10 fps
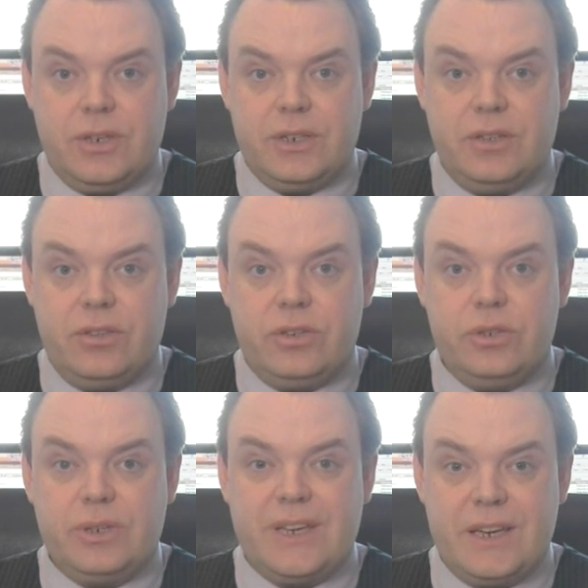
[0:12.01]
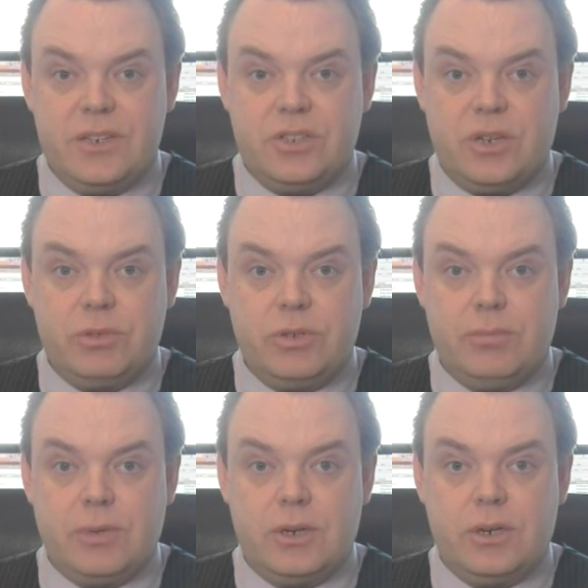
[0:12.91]
19:30 UK time,
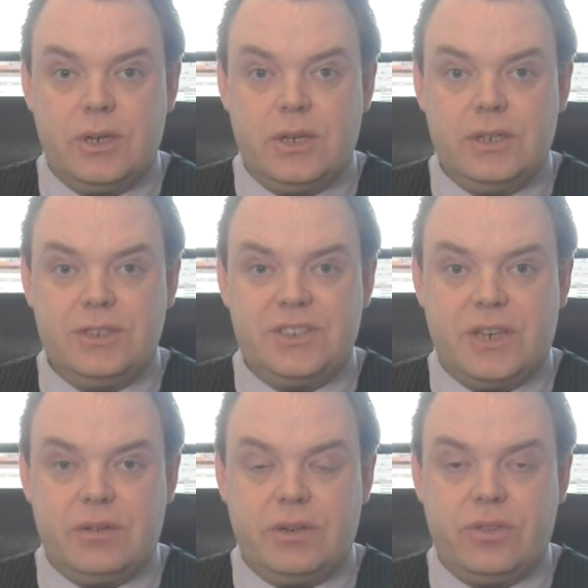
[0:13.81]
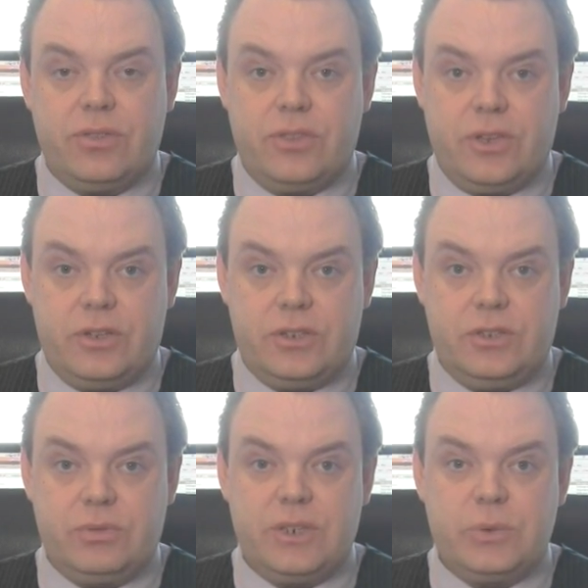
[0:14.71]
today Monday, January
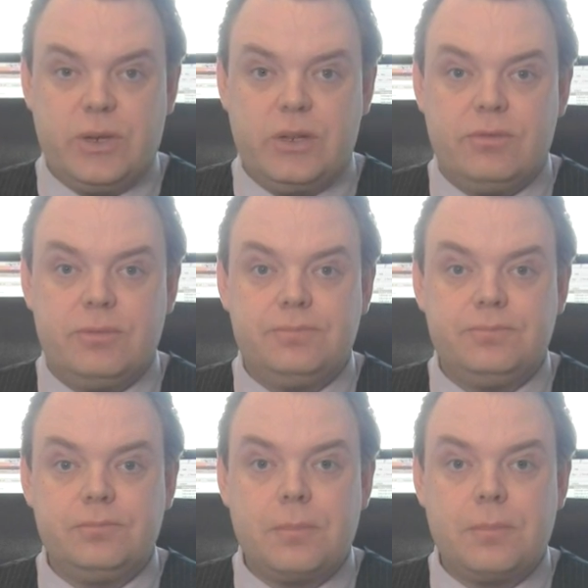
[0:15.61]
30, 2012.